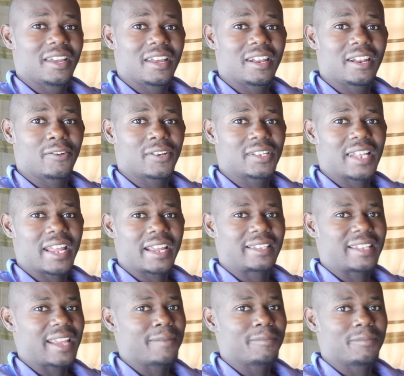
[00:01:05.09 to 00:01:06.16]
And I was
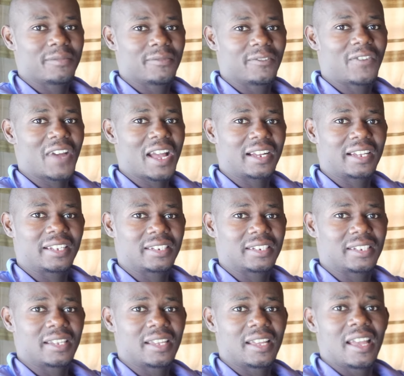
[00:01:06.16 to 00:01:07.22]
like, damn, fuck
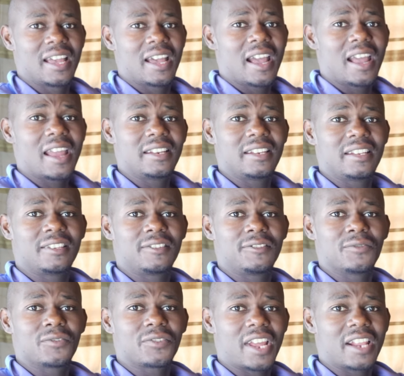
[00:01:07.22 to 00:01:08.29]
it. I need
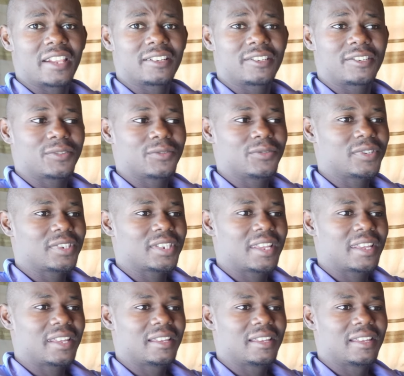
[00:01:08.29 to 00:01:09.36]
new running shoes.
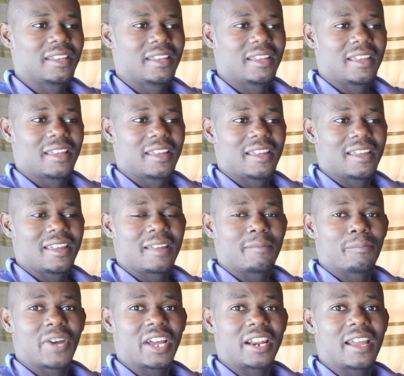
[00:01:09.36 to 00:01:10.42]

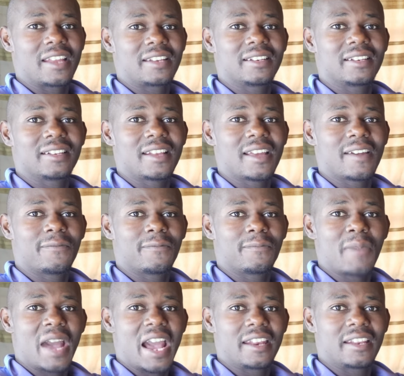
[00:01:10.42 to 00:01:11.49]
But I didn't have
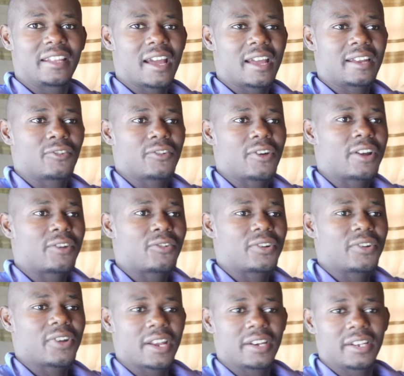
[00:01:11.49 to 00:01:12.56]
money. I don't, I
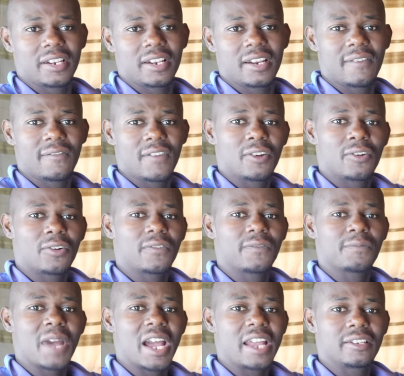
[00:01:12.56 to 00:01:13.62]
don't, I didn't have a lot
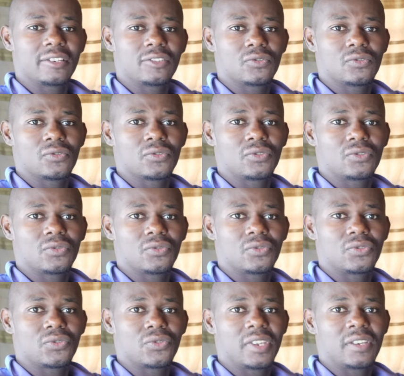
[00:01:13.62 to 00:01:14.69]
of money to, to,
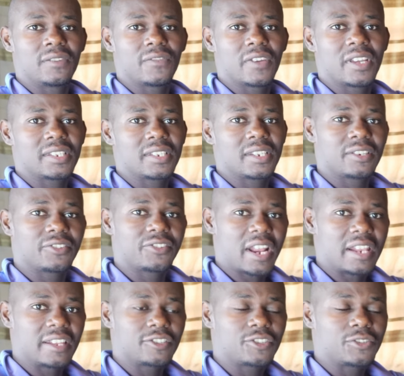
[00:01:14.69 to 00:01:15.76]
to invest in
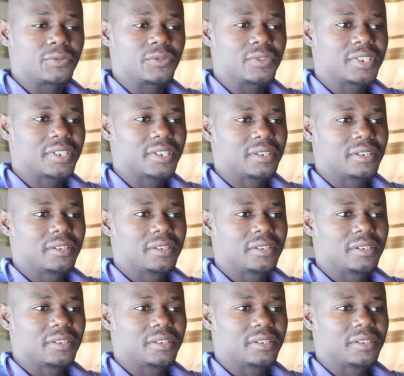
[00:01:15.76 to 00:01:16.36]
running shoes.